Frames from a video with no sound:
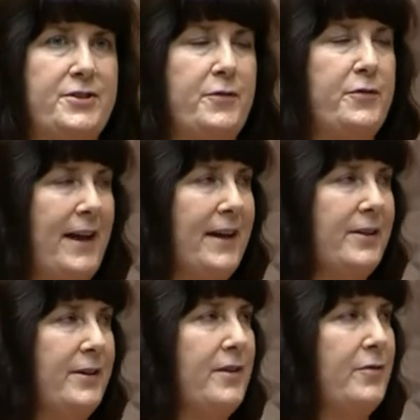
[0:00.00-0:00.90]
So
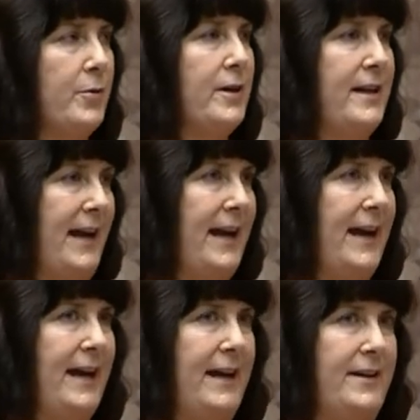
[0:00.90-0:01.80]
faculty have already
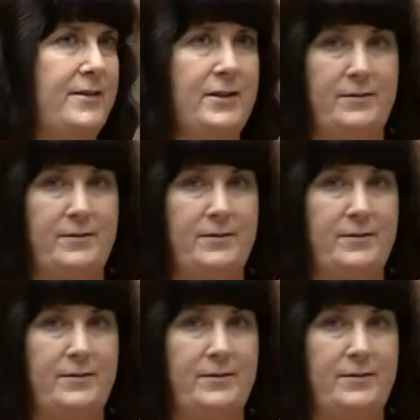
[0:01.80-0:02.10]
had